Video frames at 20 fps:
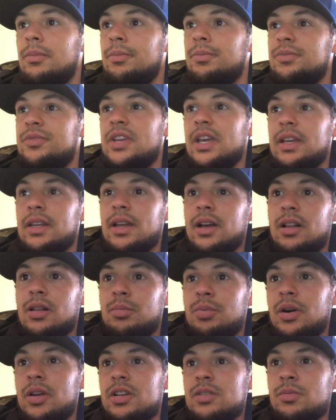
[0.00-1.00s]
Taking hella
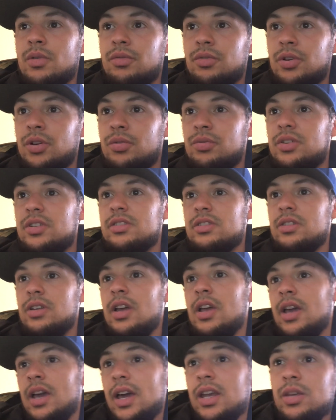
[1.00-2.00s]
punishment for no reason.
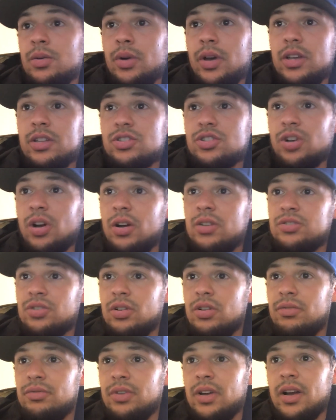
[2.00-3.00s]
Anyways, Charles
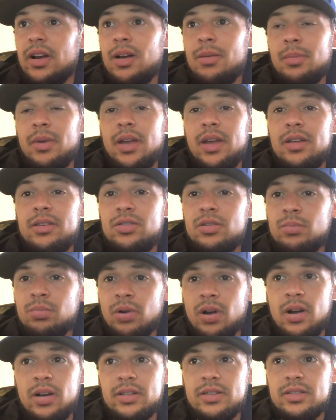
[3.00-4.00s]
Oliveira, man, du
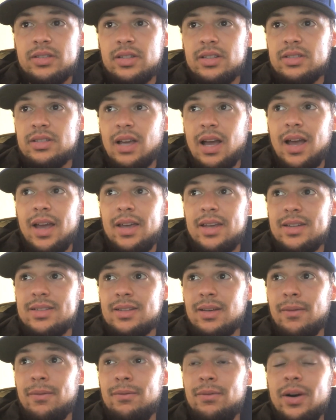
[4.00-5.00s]
Bronx. This guy is
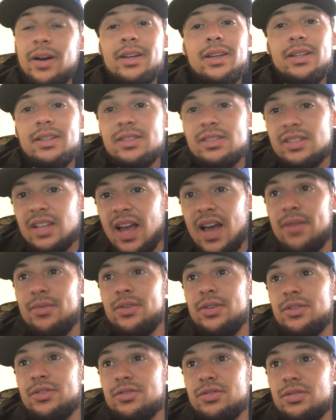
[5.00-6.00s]
a fucking
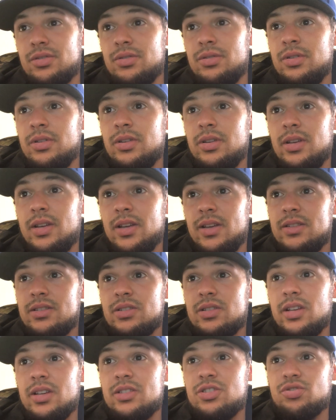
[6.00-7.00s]
savage, dude.
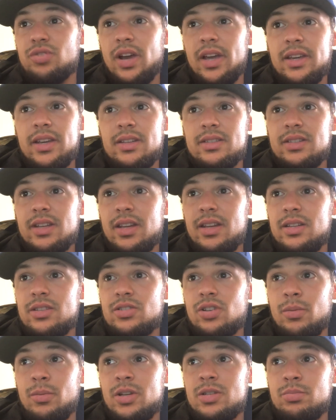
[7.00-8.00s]
His striking is getting
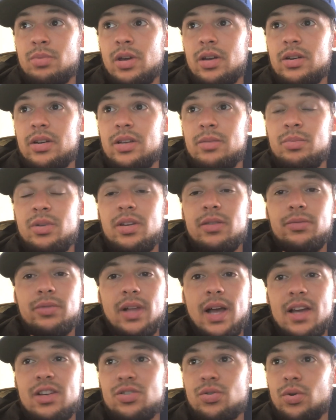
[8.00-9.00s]
so much better. He beat
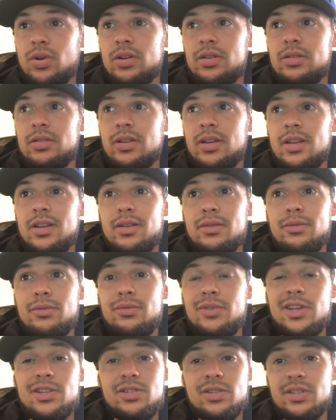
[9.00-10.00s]
Flash Gordon in a
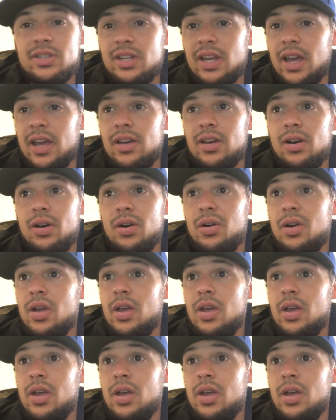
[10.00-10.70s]
vicious KO.